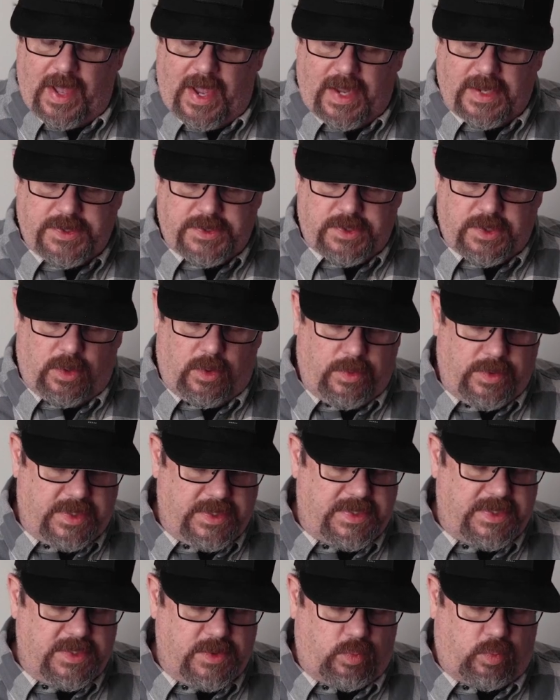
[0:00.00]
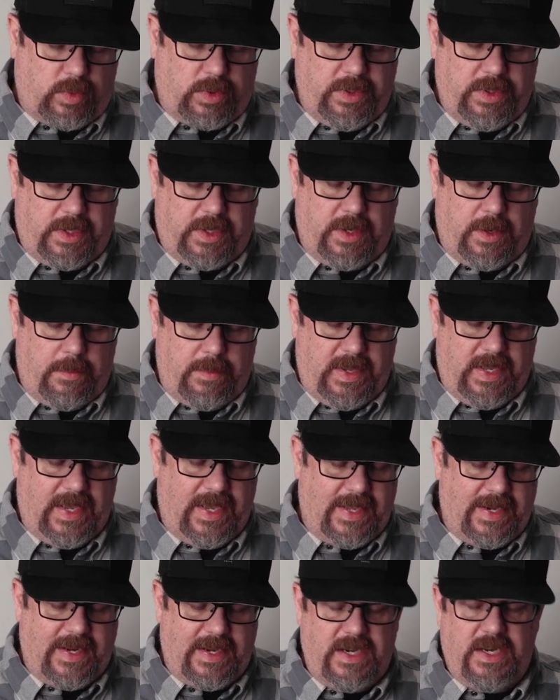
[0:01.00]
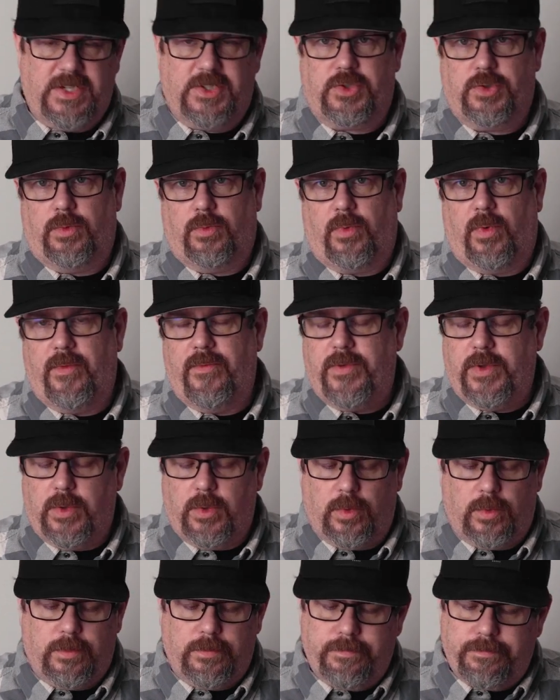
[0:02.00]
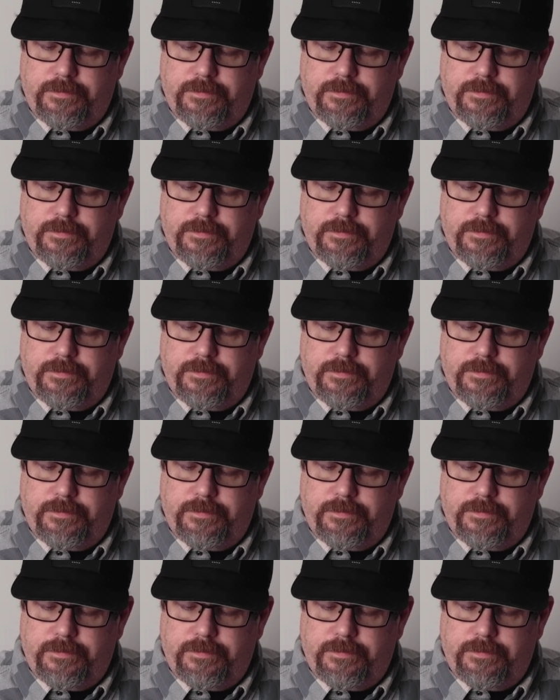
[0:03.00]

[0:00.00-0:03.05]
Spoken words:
that. So this is really going to be an initial review.